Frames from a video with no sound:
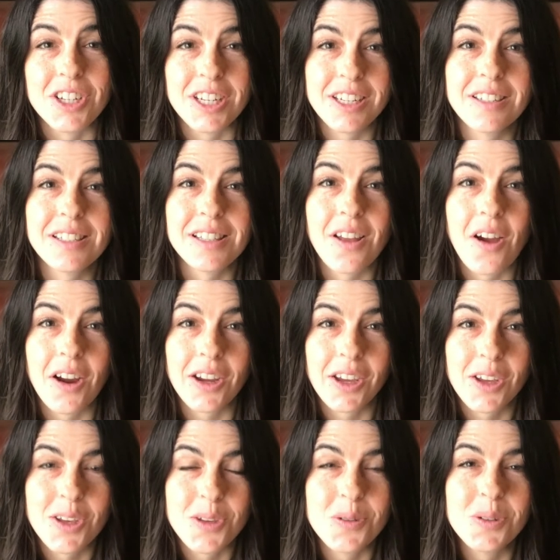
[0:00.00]
GeniusLog
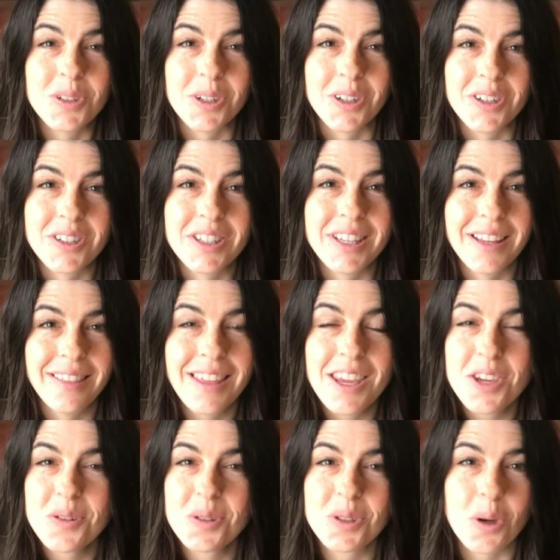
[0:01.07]
users.
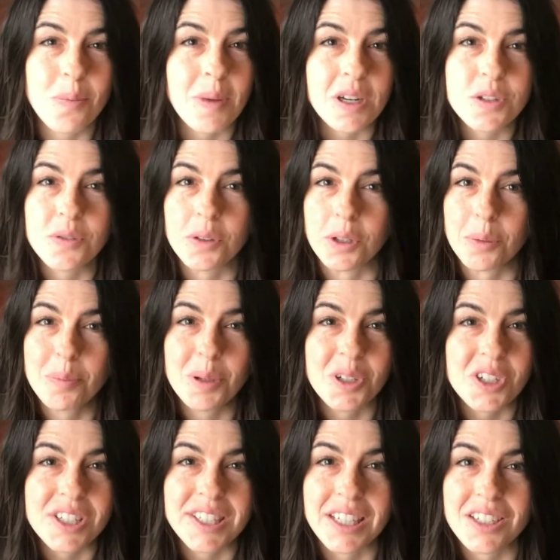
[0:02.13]
Thank you so much for
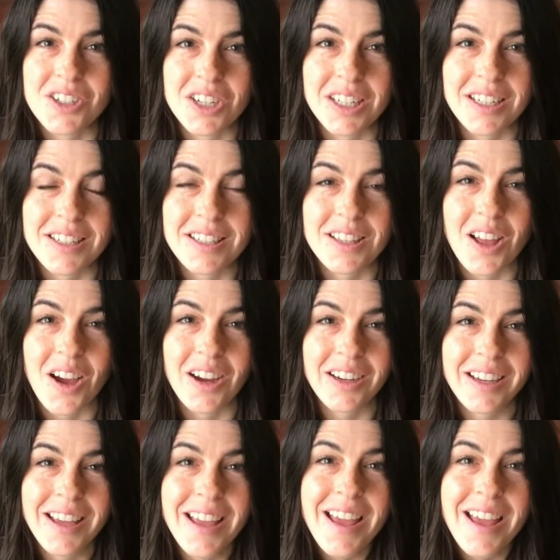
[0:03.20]
purchasing GeniusLog.